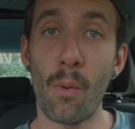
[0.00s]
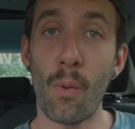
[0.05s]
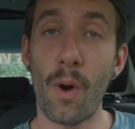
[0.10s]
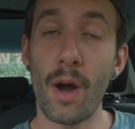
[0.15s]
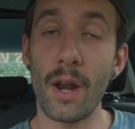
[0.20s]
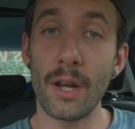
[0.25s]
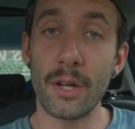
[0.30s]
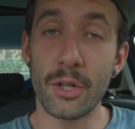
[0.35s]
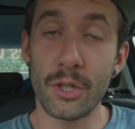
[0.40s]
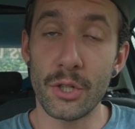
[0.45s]

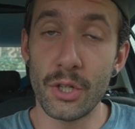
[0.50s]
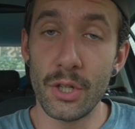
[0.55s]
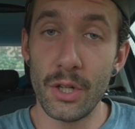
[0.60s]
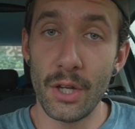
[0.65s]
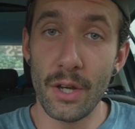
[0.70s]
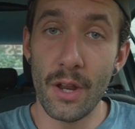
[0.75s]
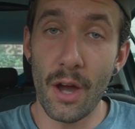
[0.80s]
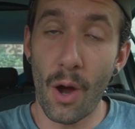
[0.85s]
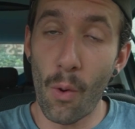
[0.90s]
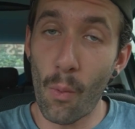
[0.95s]
wanted
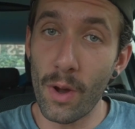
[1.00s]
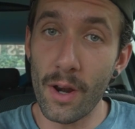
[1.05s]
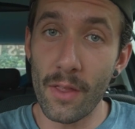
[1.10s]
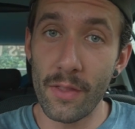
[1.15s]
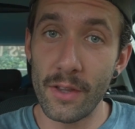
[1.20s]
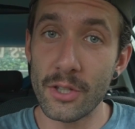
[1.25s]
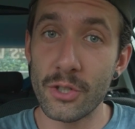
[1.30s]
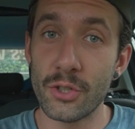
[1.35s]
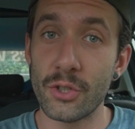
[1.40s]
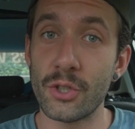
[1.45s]

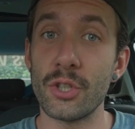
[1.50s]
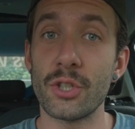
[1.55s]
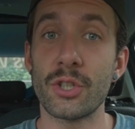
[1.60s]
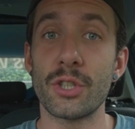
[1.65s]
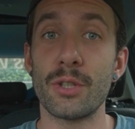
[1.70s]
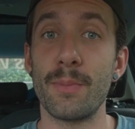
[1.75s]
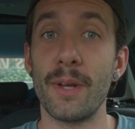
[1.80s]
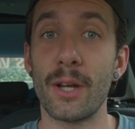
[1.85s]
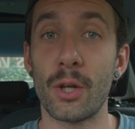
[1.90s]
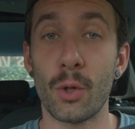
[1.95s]
this
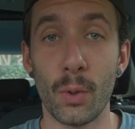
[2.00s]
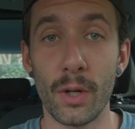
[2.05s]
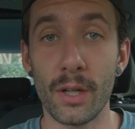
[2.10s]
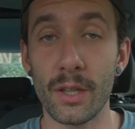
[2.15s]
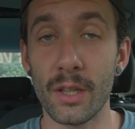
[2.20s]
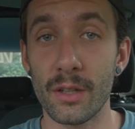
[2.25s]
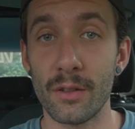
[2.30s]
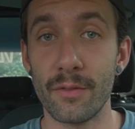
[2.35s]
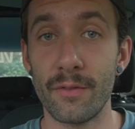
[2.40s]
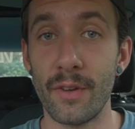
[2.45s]
just to be a
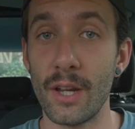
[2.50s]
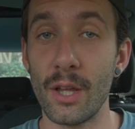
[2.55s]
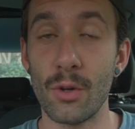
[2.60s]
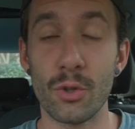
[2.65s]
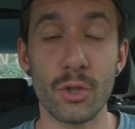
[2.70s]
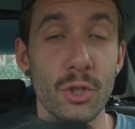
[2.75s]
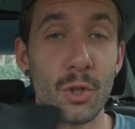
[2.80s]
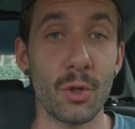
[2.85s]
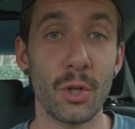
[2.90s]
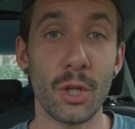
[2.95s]
quick little video
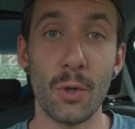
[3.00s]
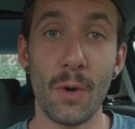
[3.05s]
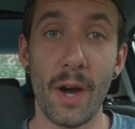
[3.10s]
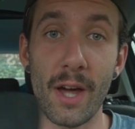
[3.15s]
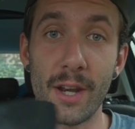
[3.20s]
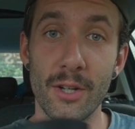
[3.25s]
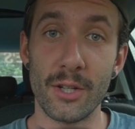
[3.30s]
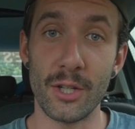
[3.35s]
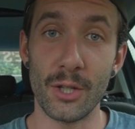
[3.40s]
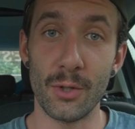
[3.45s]
showing you
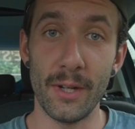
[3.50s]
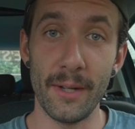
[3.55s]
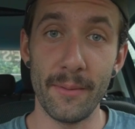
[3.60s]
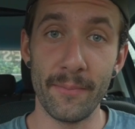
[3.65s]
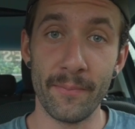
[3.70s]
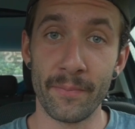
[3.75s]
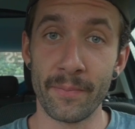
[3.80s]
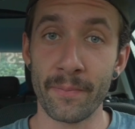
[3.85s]
how to do it.